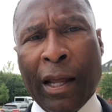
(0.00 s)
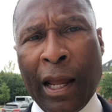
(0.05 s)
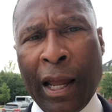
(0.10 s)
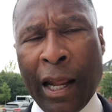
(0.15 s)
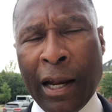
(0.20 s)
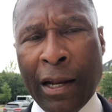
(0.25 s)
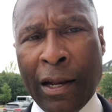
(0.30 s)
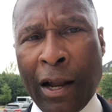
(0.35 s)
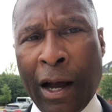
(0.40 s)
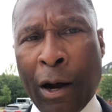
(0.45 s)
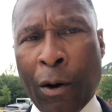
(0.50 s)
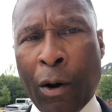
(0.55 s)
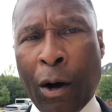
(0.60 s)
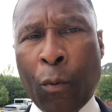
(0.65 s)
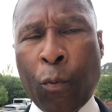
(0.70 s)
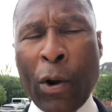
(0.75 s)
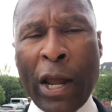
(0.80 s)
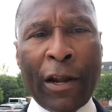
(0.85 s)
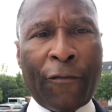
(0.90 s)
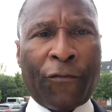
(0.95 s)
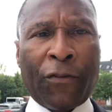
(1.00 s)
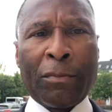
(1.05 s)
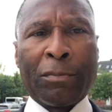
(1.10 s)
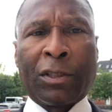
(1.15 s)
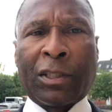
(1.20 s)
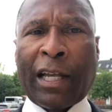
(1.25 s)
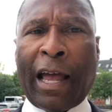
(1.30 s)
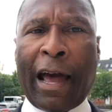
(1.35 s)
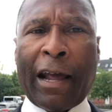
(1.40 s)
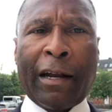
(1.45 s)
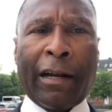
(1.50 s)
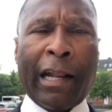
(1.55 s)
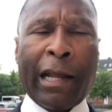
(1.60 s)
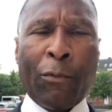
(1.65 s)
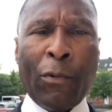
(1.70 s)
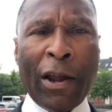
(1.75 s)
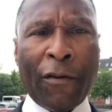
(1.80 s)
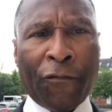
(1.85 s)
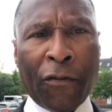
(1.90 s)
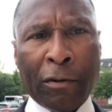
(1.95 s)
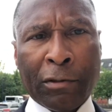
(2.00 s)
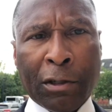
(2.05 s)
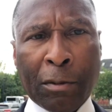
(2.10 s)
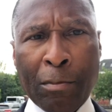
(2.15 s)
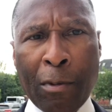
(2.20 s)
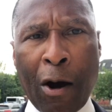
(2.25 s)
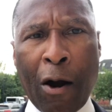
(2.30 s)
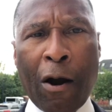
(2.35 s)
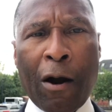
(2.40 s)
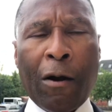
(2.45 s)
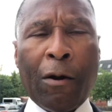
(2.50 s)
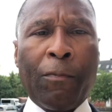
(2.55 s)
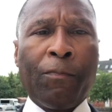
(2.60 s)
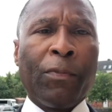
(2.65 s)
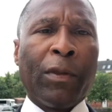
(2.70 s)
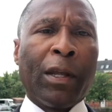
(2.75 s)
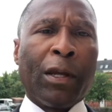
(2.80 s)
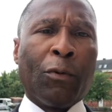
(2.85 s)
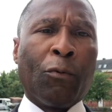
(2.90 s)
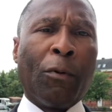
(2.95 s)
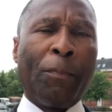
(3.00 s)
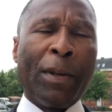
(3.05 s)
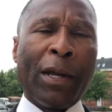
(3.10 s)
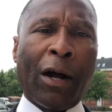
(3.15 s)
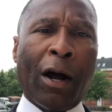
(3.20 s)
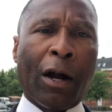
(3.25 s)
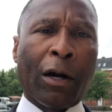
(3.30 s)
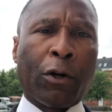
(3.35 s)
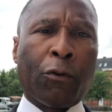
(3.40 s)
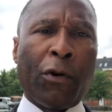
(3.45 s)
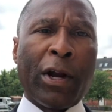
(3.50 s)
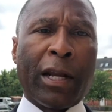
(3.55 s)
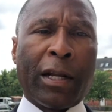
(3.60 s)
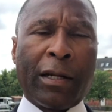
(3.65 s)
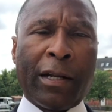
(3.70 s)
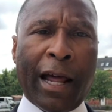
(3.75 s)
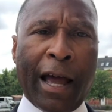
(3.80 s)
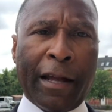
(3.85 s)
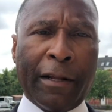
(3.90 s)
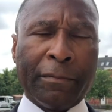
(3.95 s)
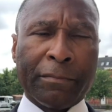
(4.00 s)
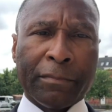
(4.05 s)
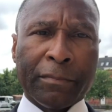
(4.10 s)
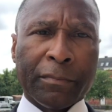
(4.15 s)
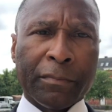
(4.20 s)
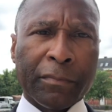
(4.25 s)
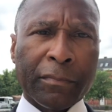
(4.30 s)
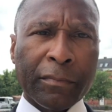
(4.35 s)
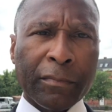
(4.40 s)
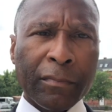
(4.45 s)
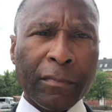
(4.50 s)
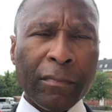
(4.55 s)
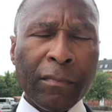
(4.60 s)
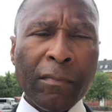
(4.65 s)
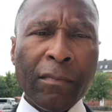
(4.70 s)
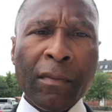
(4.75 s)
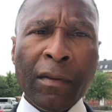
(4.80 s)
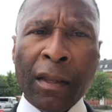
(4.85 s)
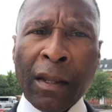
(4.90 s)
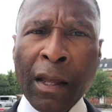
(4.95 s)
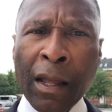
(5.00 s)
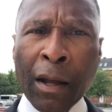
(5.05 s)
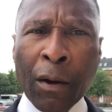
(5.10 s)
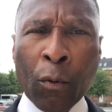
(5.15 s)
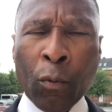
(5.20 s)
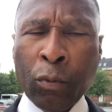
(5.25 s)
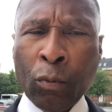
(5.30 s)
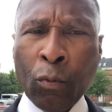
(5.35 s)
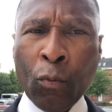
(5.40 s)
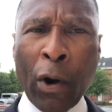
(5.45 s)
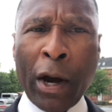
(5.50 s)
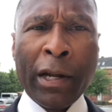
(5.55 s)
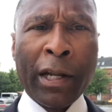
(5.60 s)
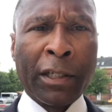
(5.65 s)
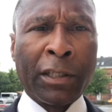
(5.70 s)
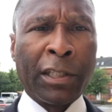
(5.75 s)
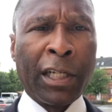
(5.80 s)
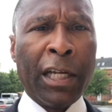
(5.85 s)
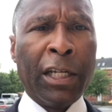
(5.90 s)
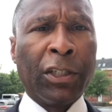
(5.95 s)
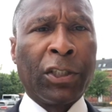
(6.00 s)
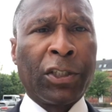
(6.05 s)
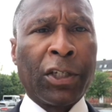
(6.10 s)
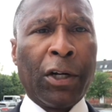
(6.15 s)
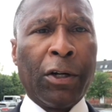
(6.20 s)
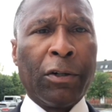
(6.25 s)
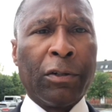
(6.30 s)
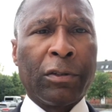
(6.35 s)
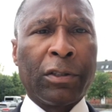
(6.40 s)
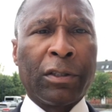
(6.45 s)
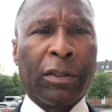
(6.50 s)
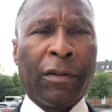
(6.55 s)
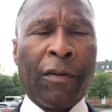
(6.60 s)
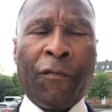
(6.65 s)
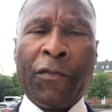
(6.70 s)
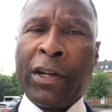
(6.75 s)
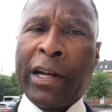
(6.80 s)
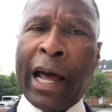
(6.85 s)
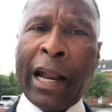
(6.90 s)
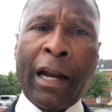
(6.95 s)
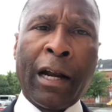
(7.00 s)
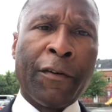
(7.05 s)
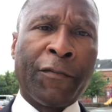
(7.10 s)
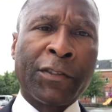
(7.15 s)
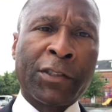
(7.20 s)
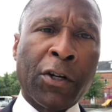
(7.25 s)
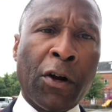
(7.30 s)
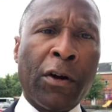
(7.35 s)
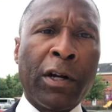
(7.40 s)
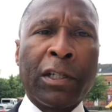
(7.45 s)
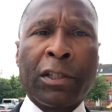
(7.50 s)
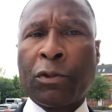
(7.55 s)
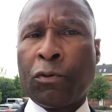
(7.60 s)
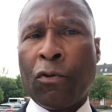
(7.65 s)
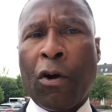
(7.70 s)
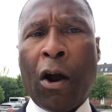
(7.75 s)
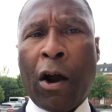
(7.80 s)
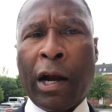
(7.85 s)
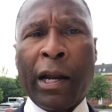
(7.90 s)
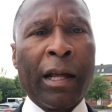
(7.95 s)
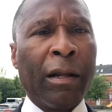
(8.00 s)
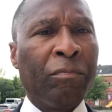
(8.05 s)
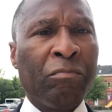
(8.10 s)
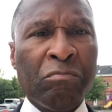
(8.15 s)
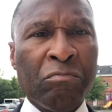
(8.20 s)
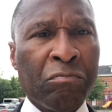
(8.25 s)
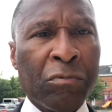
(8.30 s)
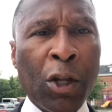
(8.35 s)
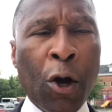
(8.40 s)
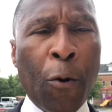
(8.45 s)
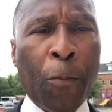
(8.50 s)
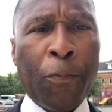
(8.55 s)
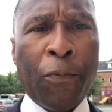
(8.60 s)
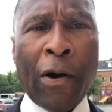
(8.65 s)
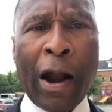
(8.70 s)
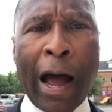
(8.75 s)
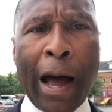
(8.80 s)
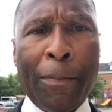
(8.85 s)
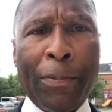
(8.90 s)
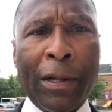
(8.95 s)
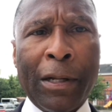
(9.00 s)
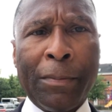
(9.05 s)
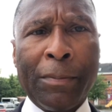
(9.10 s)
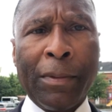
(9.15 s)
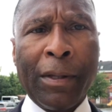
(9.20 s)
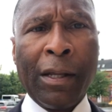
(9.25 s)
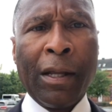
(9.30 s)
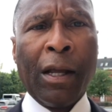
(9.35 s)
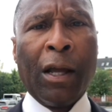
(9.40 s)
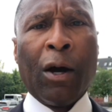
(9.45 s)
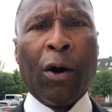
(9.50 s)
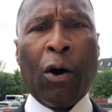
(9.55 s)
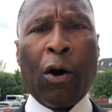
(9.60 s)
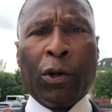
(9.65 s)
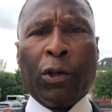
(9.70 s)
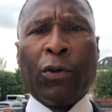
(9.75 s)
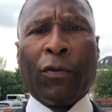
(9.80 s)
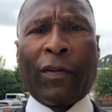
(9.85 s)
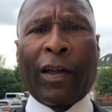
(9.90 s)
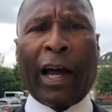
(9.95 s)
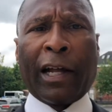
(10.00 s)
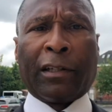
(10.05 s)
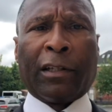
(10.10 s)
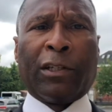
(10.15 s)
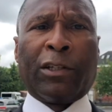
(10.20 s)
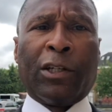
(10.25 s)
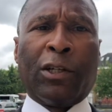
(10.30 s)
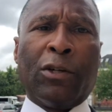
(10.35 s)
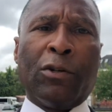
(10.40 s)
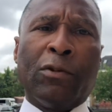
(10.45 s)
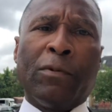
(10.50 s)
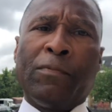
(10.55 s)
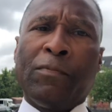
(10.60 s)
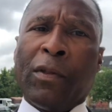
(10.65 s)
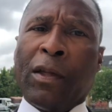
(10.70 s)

In a week from Saturday, week from tomorrow, will be our Greek night. Wear your t-shirts. If you're not in a fraternity sorority, no problem. All you got to do,